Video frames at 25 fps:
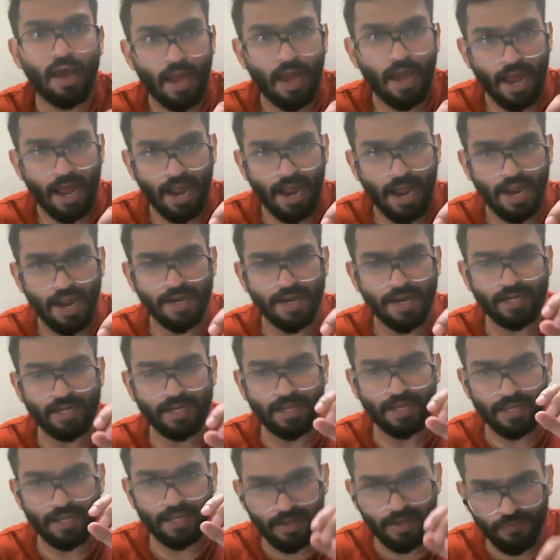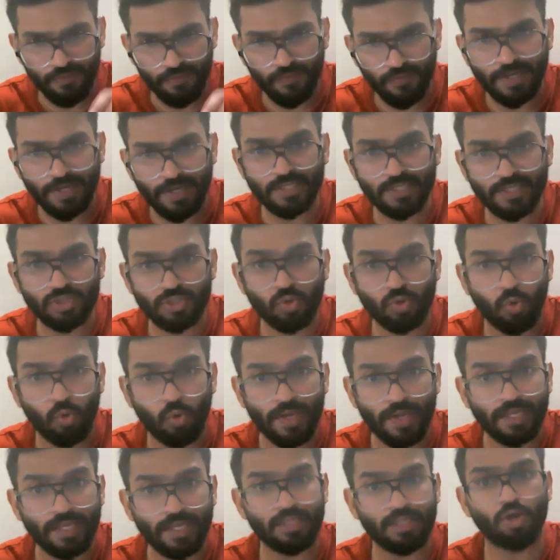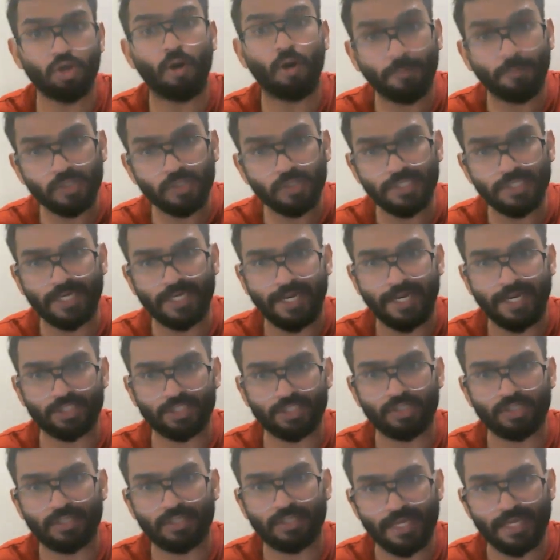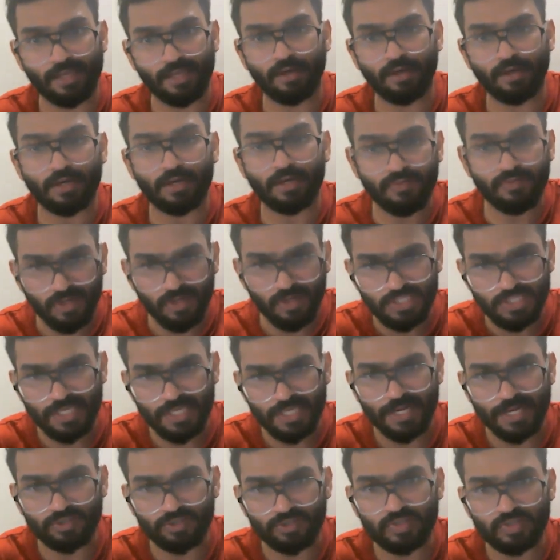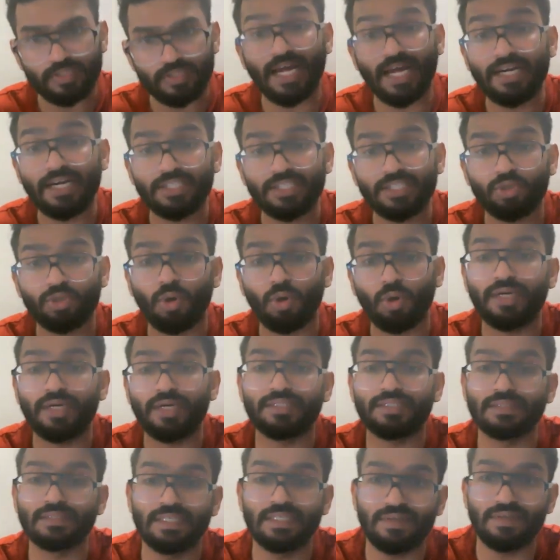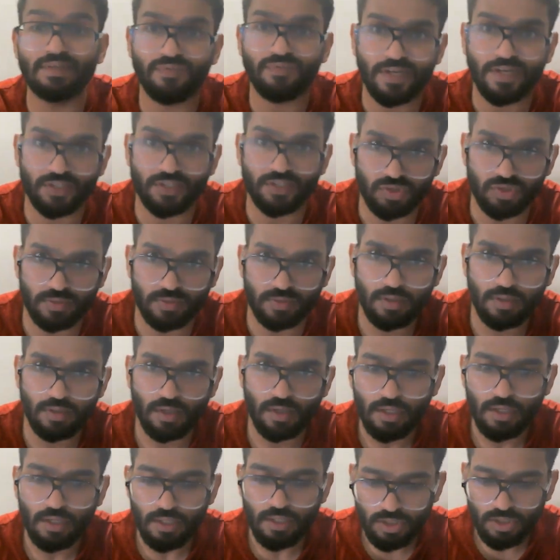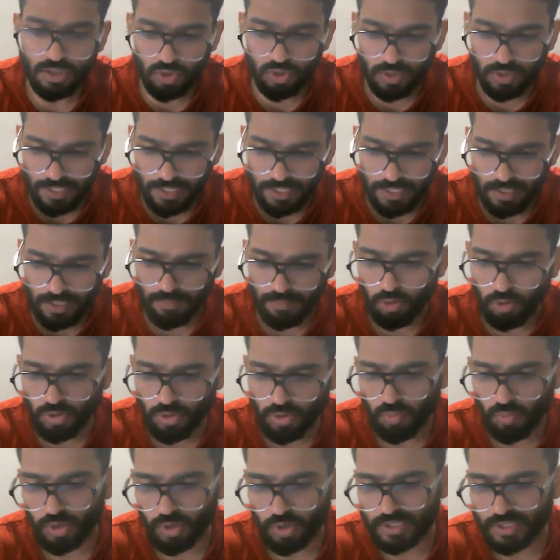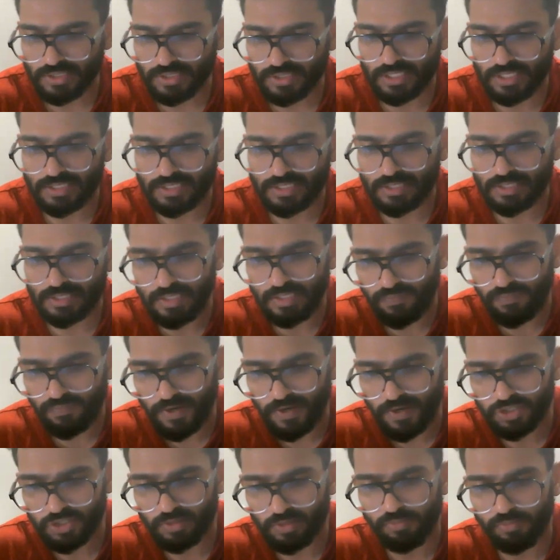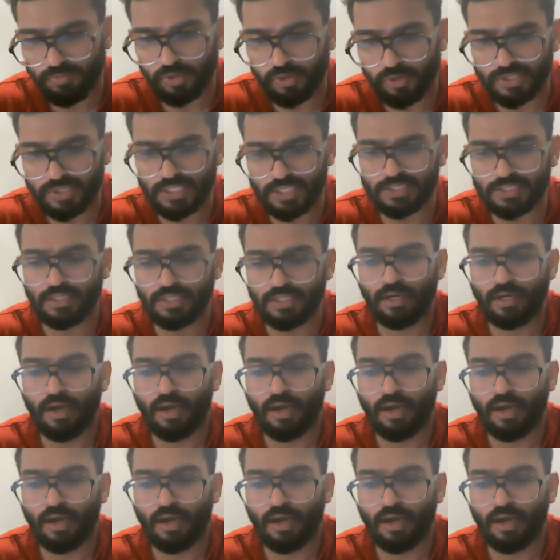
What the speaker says: And if it is going in the opposite direction, taking a reverse direction, that is called as deflation. So read about what is this deflation process.